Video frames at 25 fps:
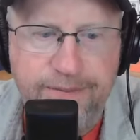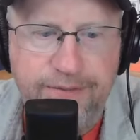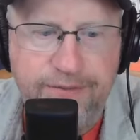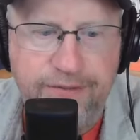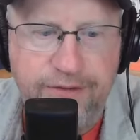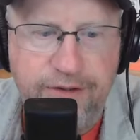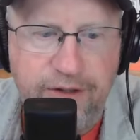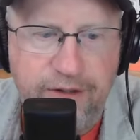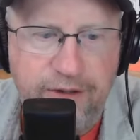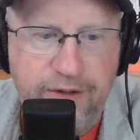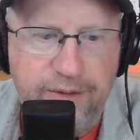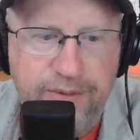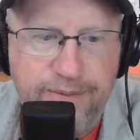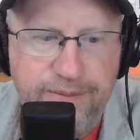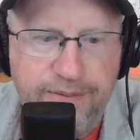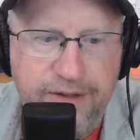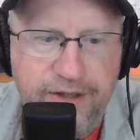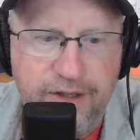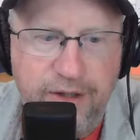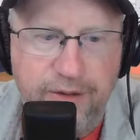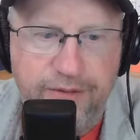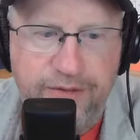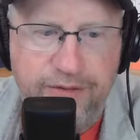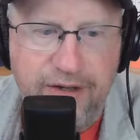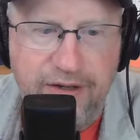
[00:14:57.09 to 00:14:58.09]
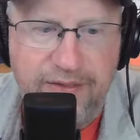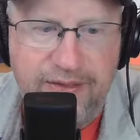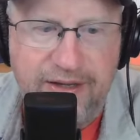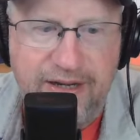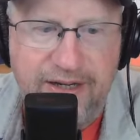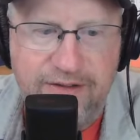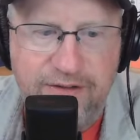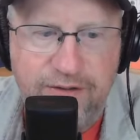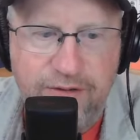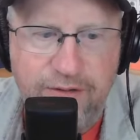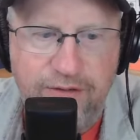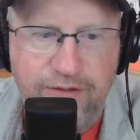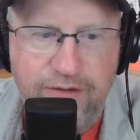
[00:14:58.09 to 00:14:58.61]
so you don't take
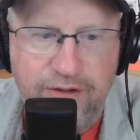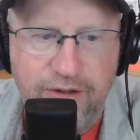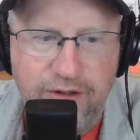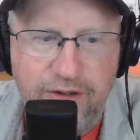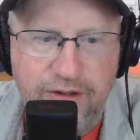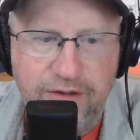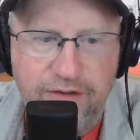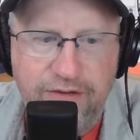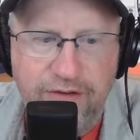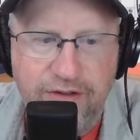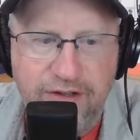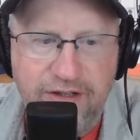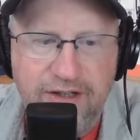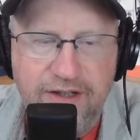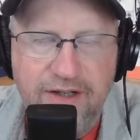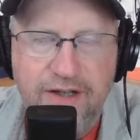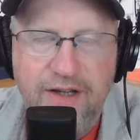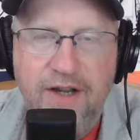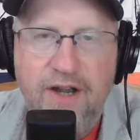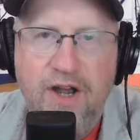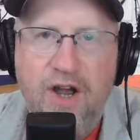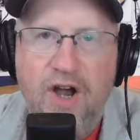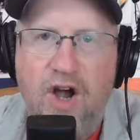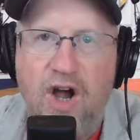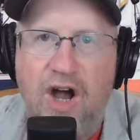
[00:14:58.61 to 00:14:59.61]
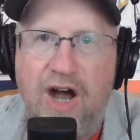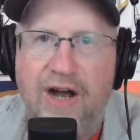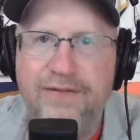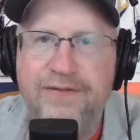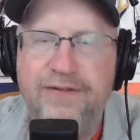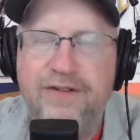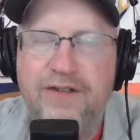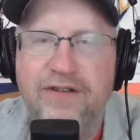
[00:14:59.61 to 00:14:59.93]
that too seriously. Off